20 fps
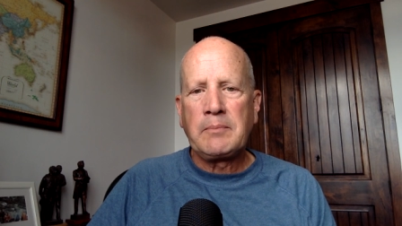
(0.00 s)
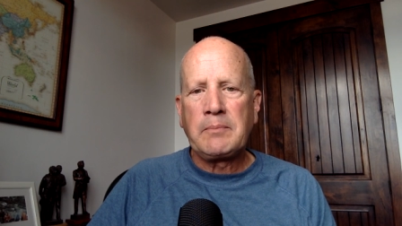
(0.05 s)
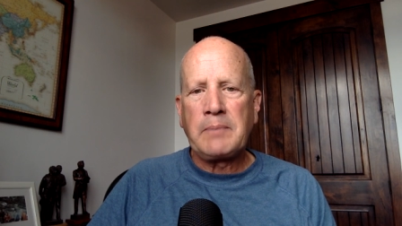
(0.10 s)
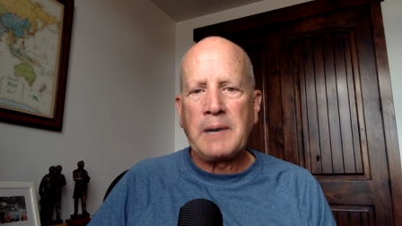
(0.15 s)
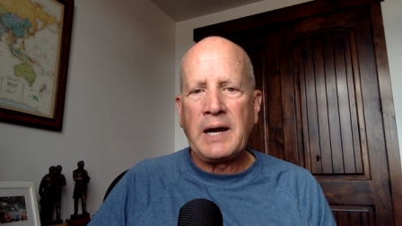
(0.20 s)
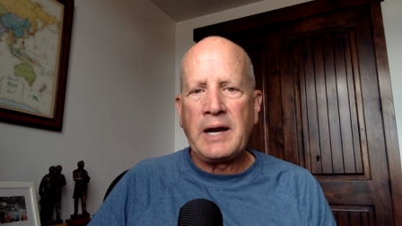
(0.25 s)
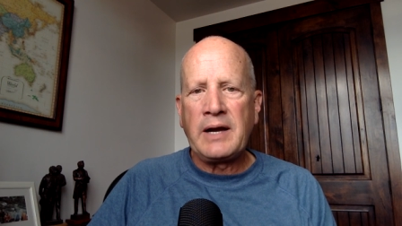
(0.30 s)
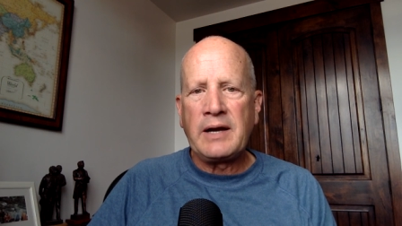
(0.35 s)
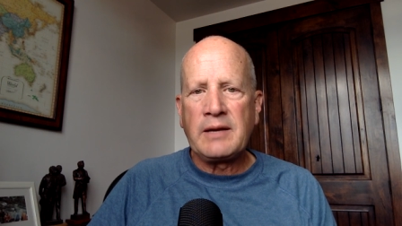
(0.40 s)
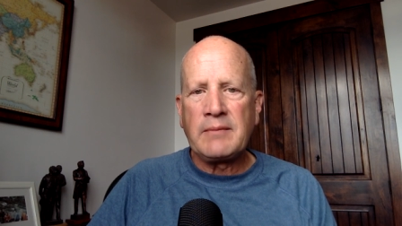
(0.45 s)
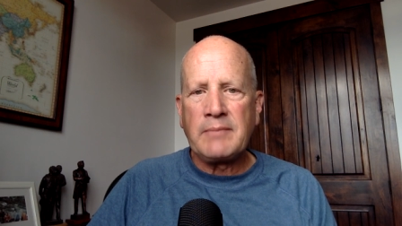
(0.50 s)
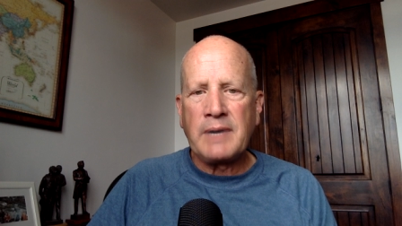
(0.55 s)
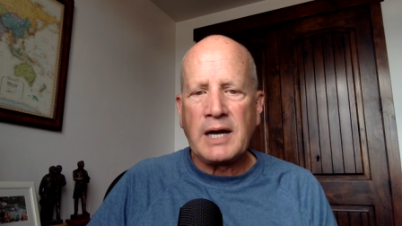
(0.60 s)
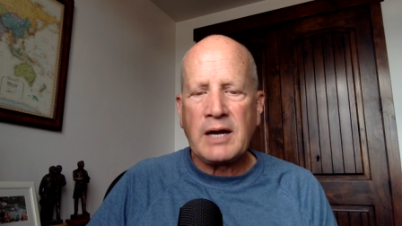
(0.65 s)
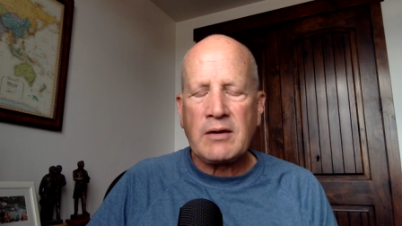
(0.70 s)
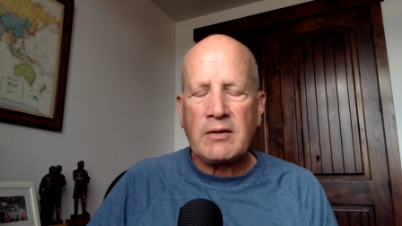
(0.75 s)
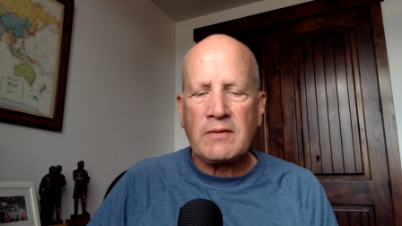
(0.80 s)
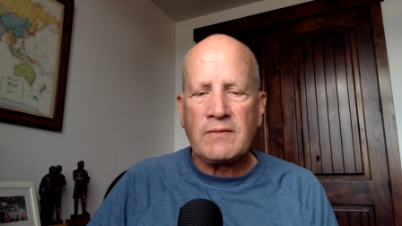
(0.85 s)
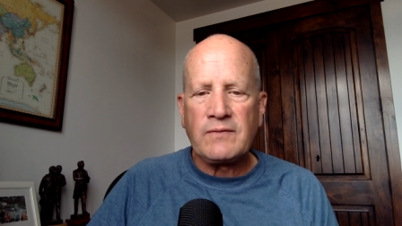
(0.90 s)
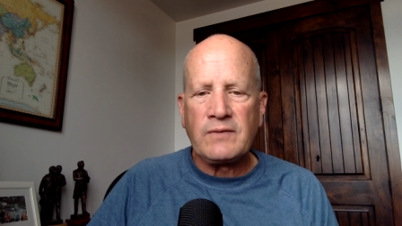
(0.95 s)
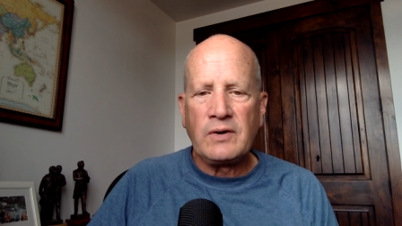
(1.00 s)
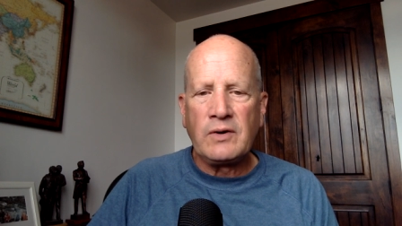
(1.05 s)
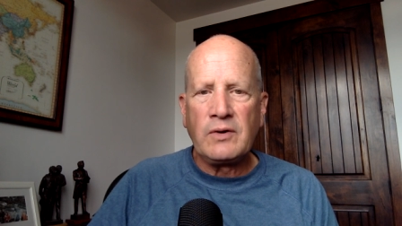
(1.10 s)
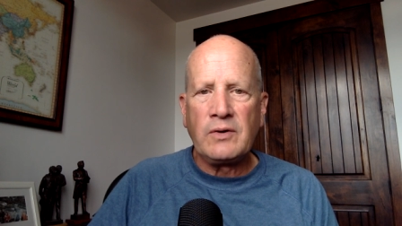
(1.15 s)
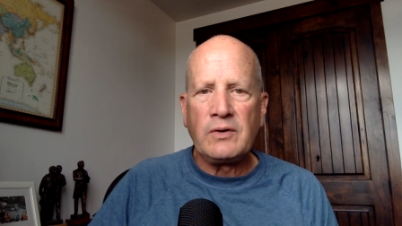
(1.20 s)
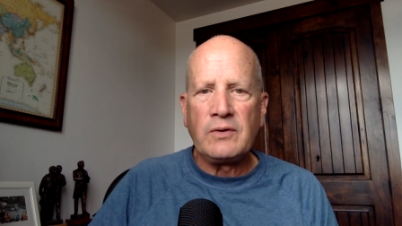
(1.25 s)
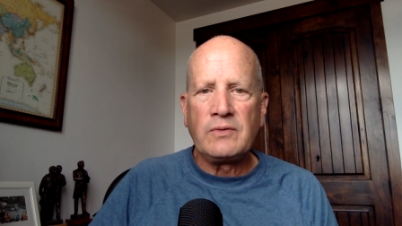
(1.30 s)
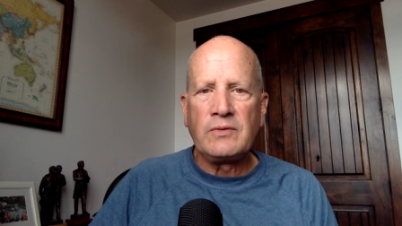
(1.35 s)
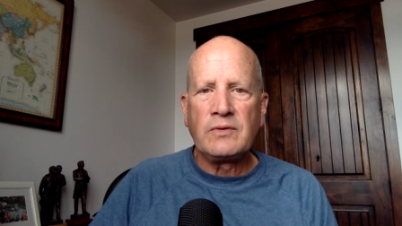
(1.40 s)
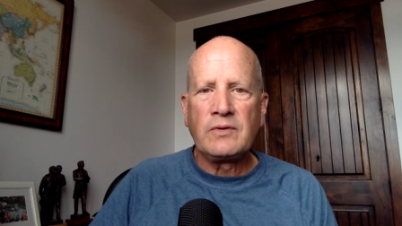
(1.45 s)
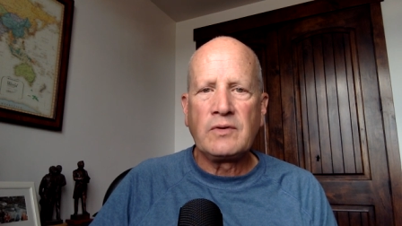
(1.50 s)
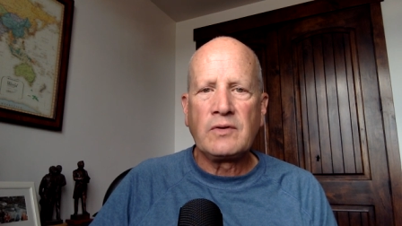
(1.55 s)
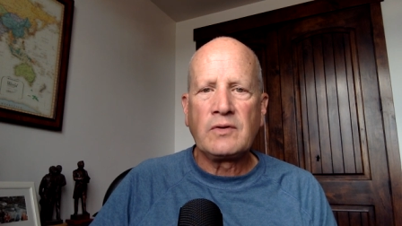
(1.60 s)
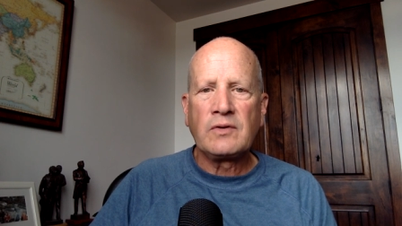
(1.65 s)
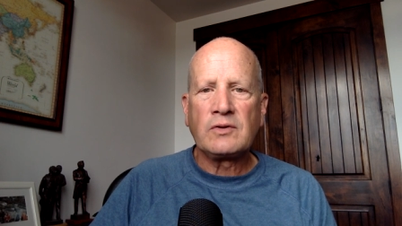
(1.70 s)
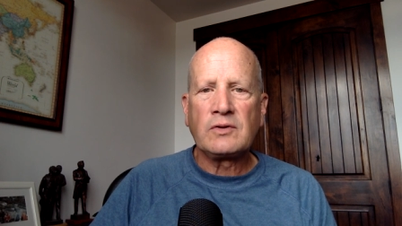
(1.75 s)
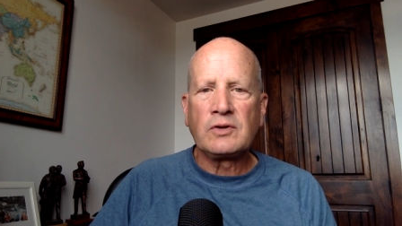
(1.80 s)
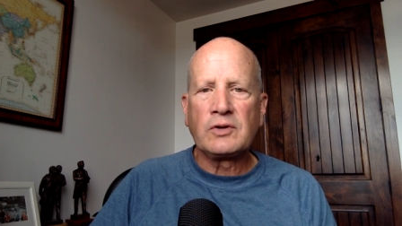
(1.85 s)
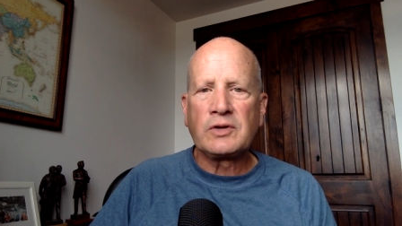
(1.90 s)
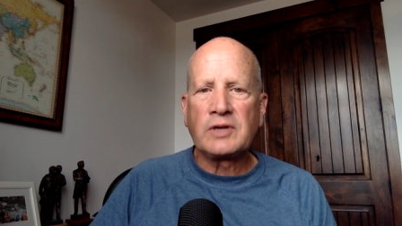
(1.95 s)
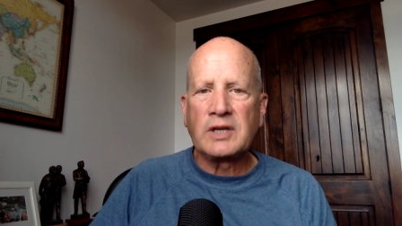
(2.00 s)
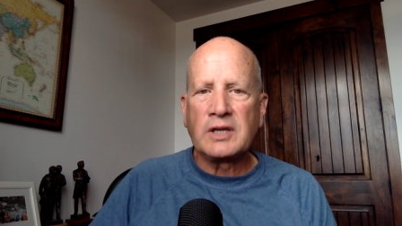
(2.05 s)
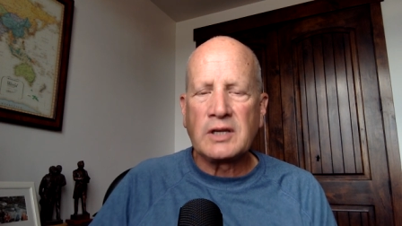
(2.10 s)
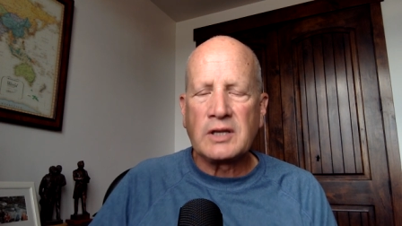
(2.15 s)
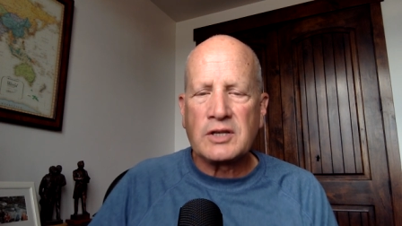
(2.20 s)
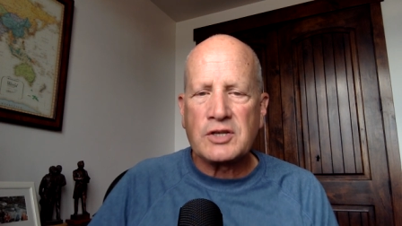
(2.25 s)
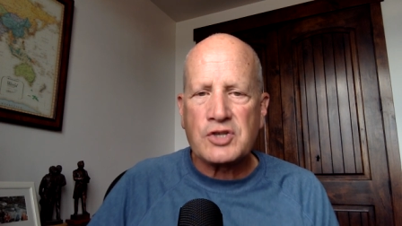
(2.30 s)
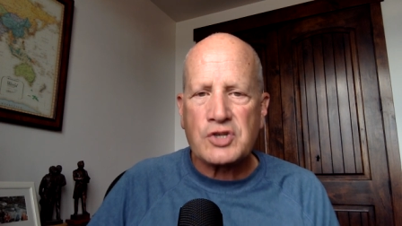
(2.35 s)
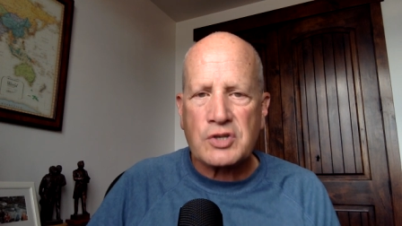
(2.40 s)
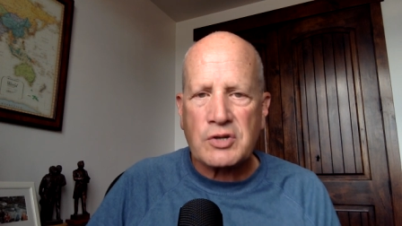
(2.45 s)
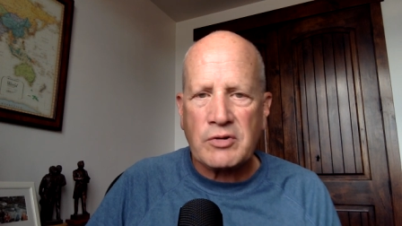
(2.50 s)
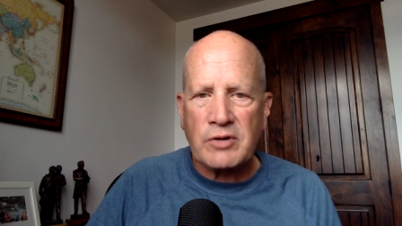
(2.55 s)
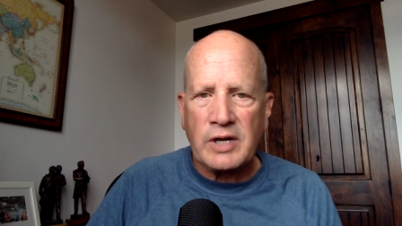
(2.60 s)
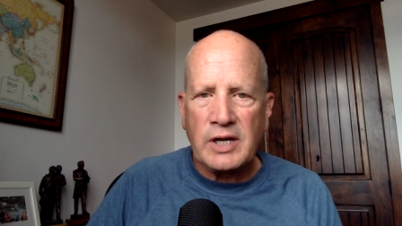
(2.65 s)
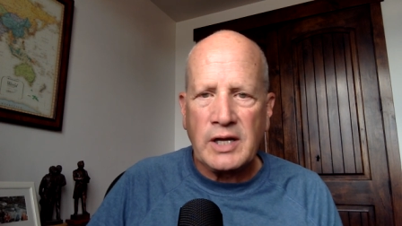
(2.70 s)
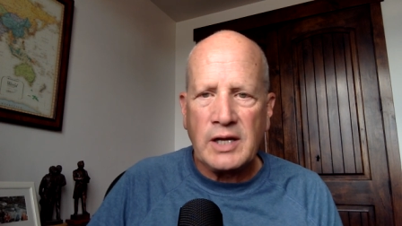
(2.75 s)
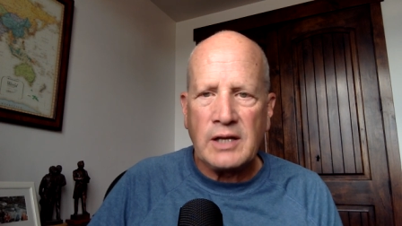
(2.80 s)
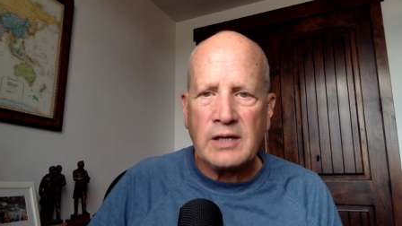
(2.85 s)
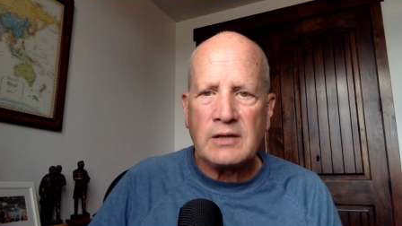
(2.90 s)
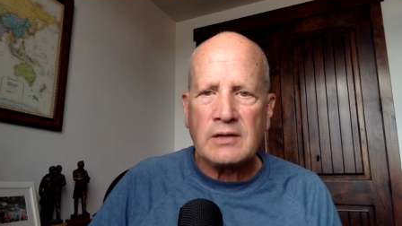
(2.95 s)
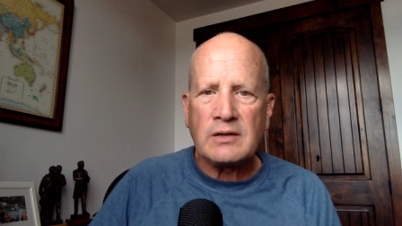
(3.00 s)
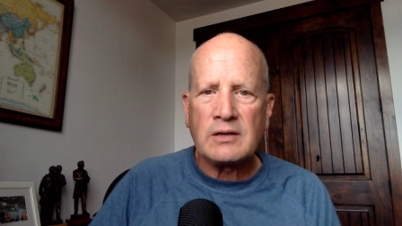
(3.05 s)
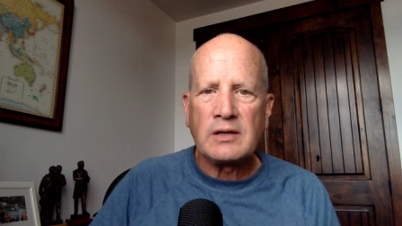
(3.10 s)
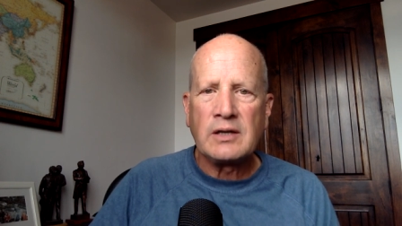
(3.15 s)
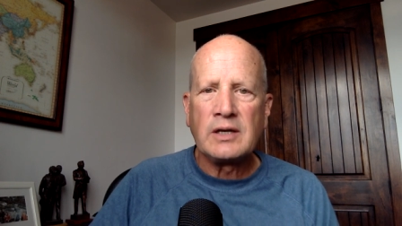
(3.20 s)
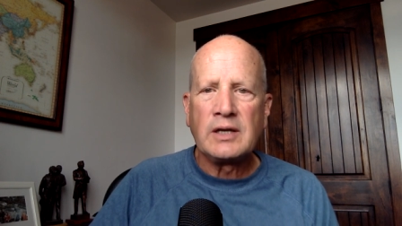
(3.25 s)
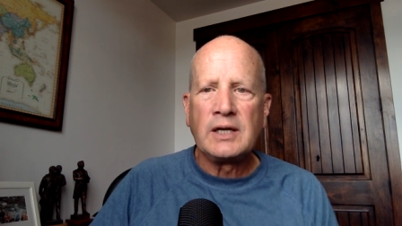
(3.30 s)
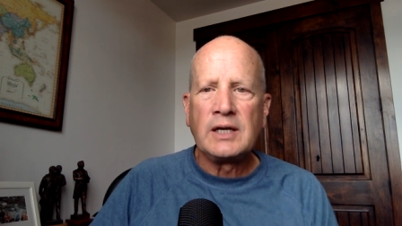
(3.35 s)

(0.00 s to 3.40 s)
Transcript: behind a microphone, looking at a screen,